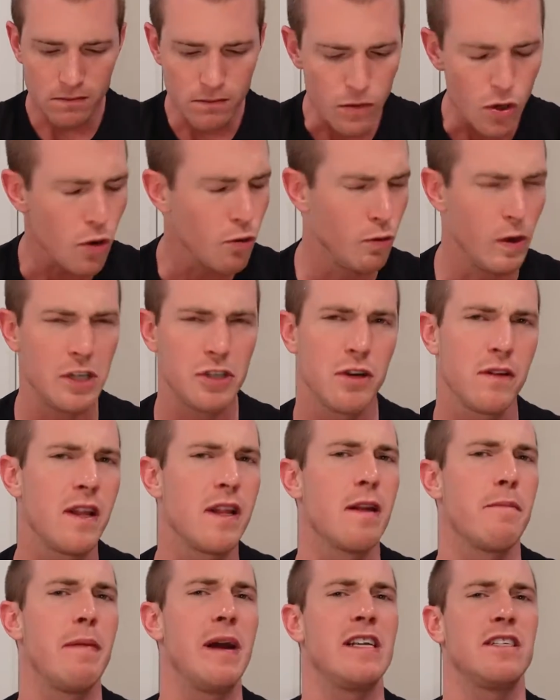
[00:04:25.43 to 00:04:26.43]
richer than the
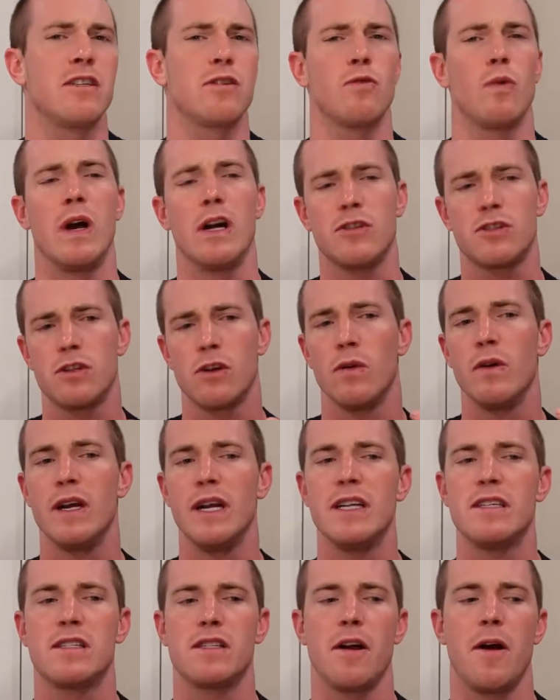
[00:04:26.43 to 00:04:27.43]
base as well. So
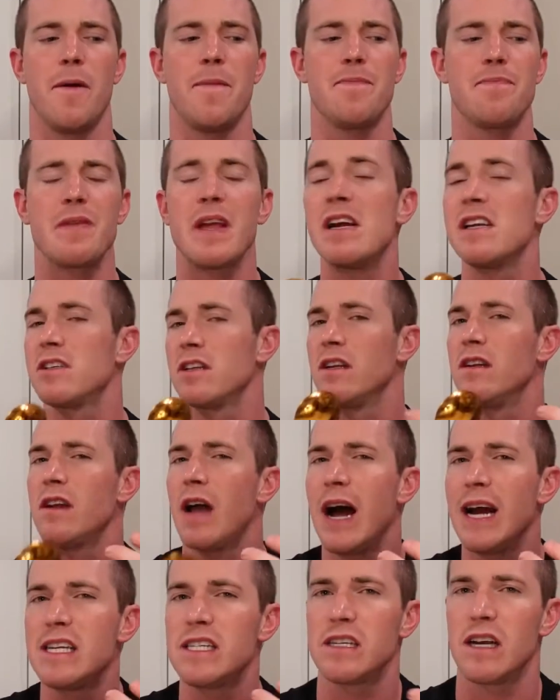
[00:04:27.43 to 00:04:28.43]
it's a
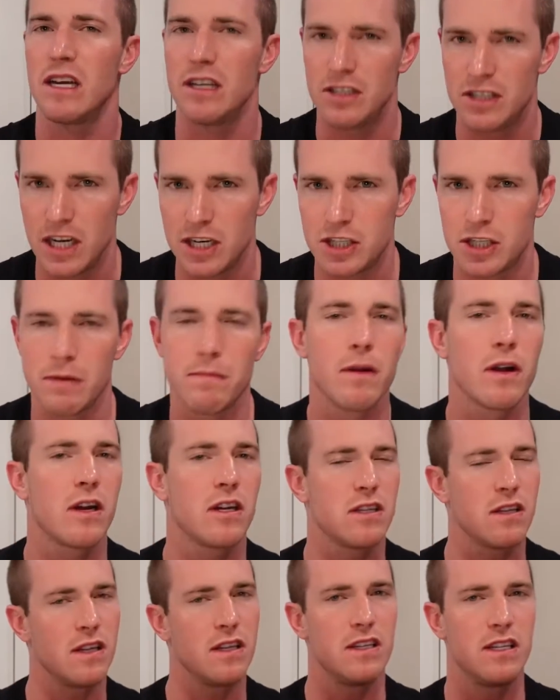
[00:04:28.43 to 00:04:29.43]
nice addition because
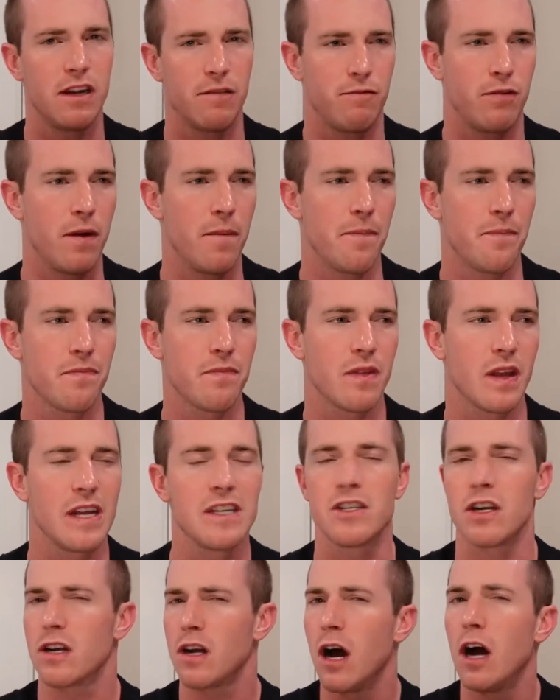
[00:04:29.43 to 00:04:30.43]
of the different, it's
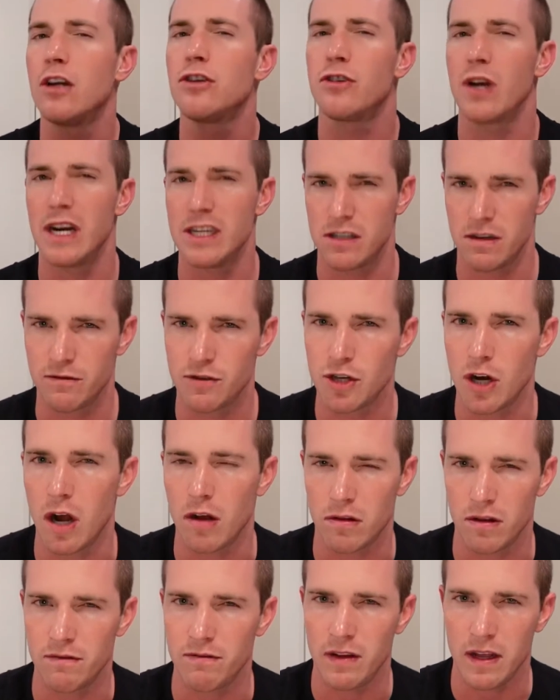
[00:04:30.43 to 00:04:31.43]
a contrast of
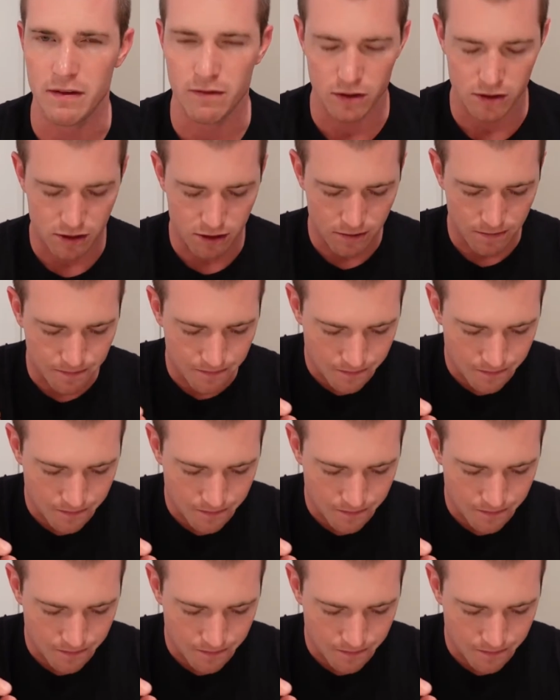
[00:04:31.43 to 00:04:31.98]
chocolate flavors.